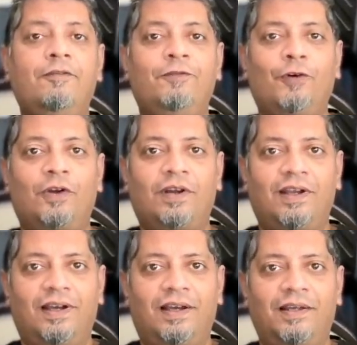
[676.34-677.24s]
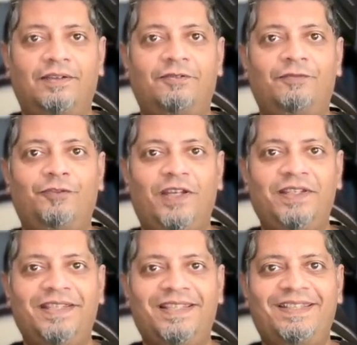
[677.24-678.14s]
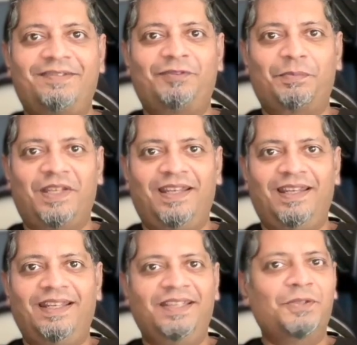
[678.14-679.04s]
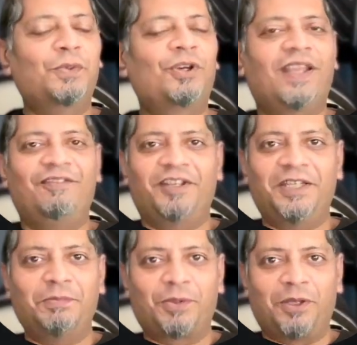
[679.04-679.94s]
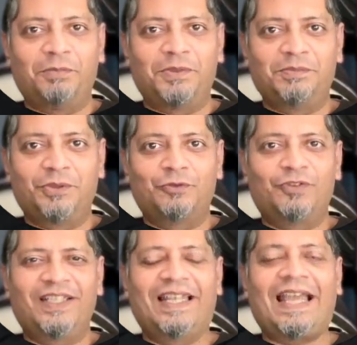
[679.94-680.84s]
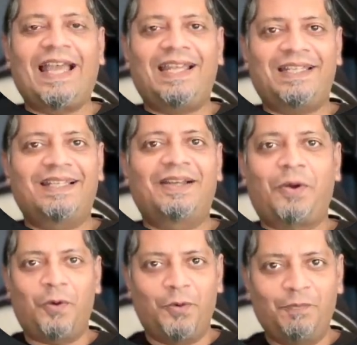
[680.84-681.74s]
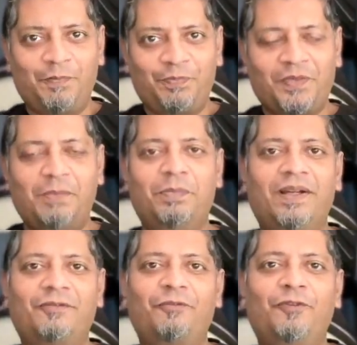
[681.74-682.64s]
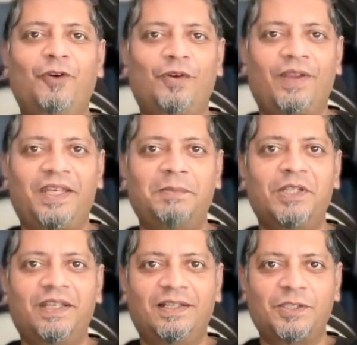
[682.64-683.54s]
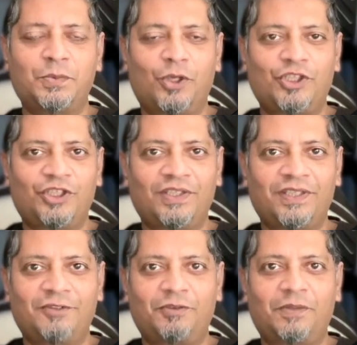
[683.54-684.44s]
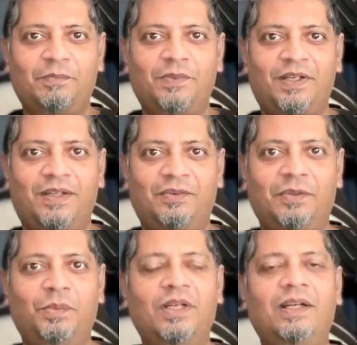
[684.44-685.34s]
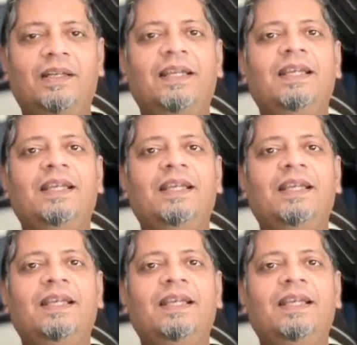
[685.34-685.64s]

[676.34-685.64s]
For our friends from India, you won't have any problem. You'll feel at home. But for anybody else watching this from around the world,